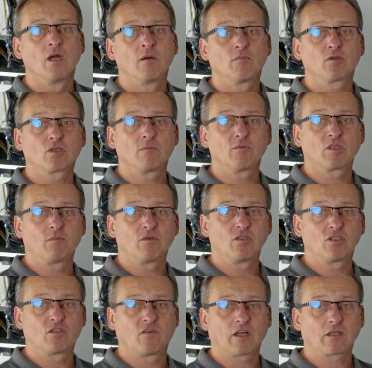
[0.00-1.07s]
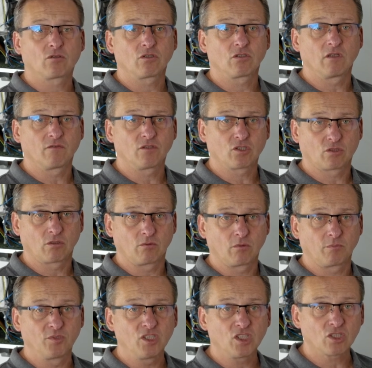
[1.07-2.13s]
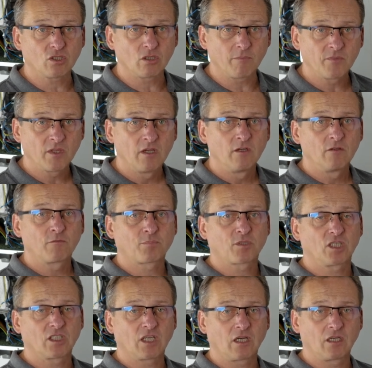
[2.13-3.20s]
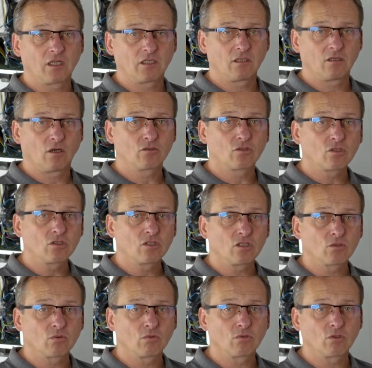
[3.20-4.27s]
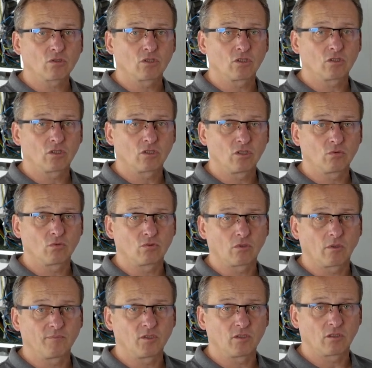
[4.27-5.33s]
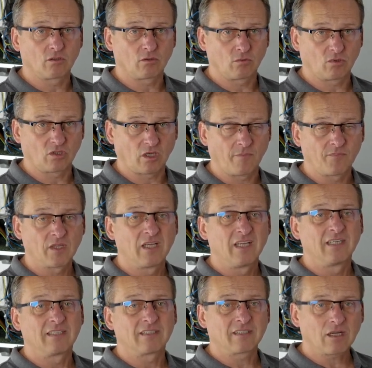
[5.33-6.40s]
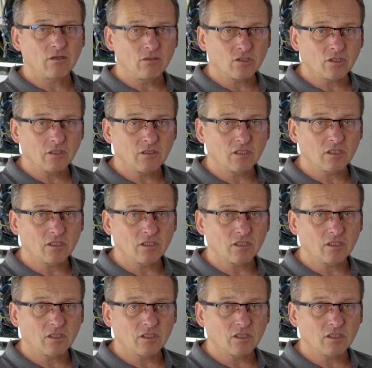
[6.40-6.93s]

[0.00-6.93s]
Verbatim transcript: we can change the value higher or lower, within the range of thirty to sixty degrees Celsius. The change is